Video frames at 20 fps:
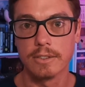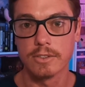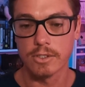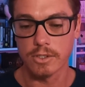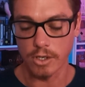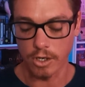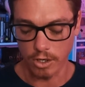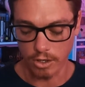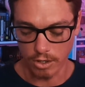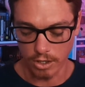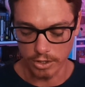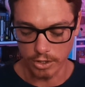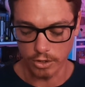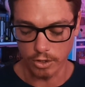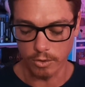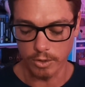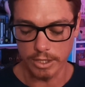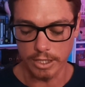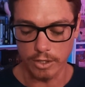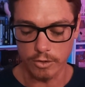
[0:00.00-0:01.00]
So I don't
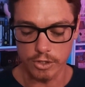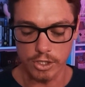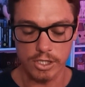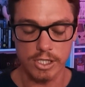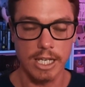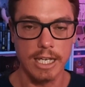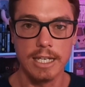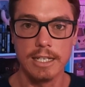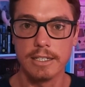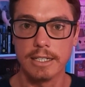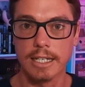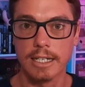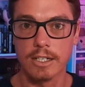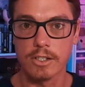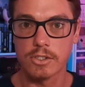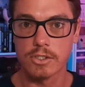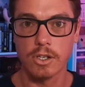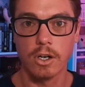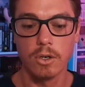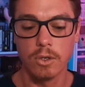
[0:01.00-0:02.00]
know whether they were just keen to get it
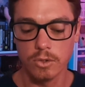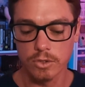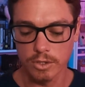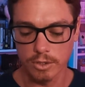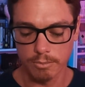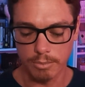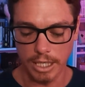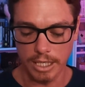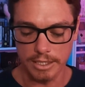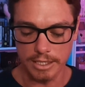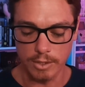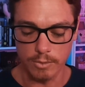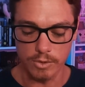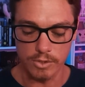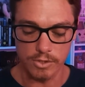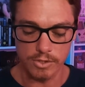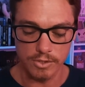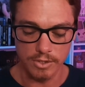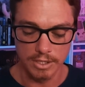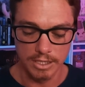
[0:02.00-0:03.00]
sold, but it
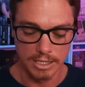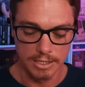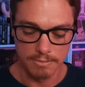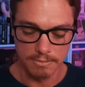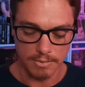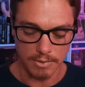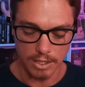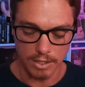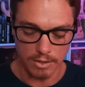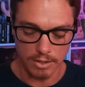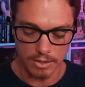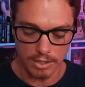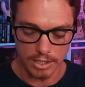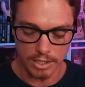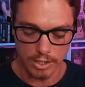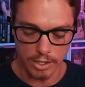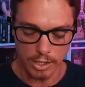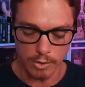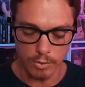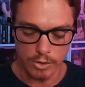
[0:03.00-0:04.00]
was
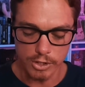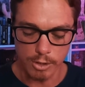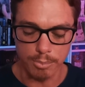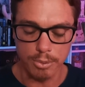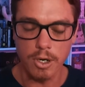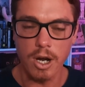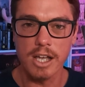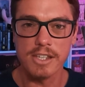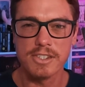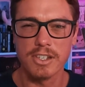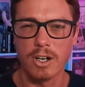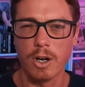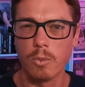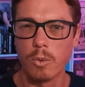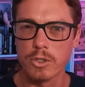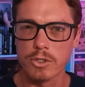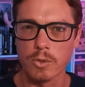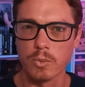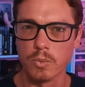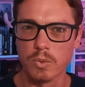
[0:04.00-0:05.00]
a price that I
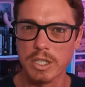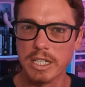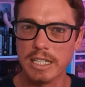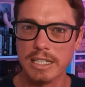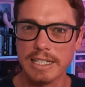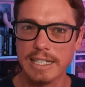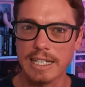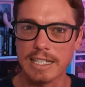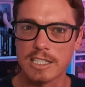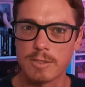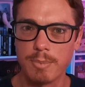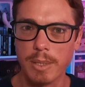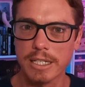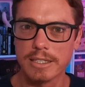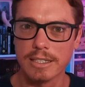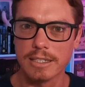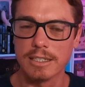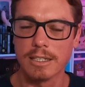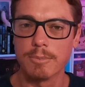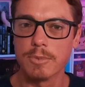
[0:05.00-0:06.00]
wasn't really
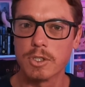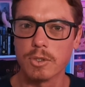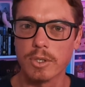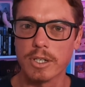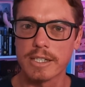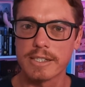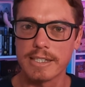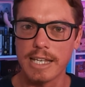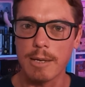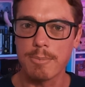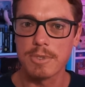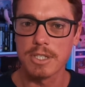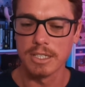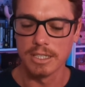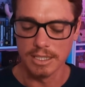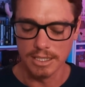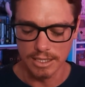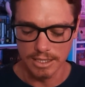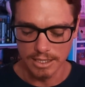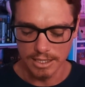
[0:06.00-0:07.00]
expecting them to accept.
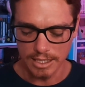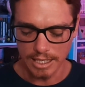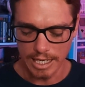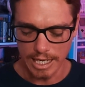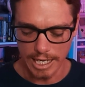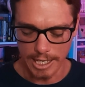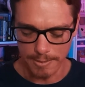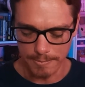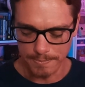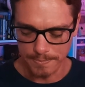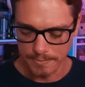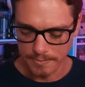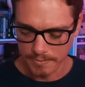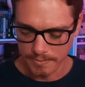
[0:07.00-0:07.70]
But